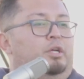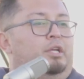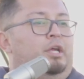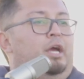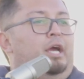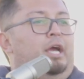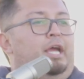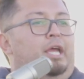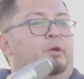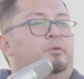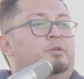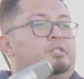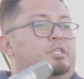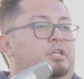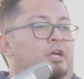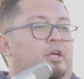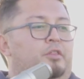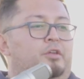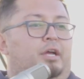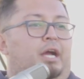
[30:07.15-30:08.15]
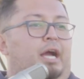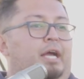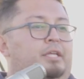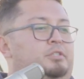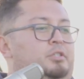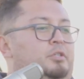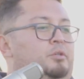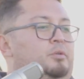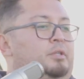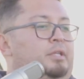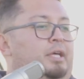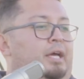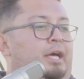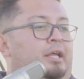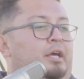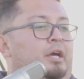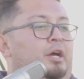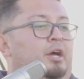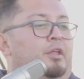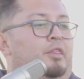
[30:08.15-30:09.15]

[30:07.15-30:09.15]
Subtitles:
And he was another guy too that